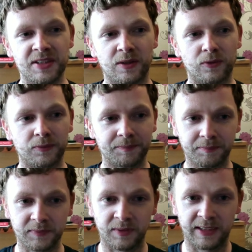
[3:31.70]
so
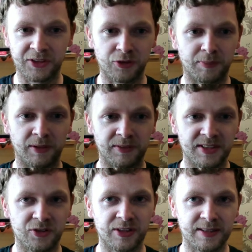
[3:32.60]
unless your
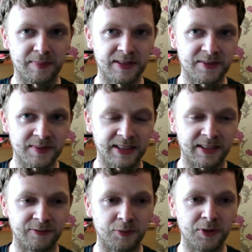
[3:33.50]
opponent's trying to play some
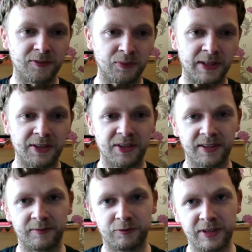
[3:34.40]
kind of removal where you
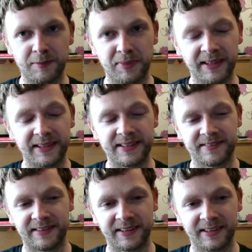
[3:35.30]
can replay
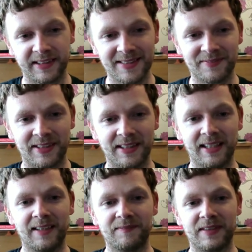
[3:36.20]
terrain cards, then
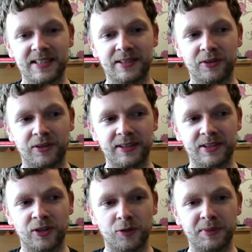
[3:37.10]
this core
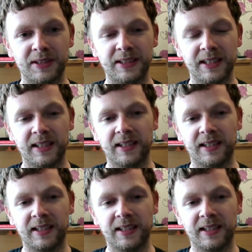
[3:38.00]
is going to be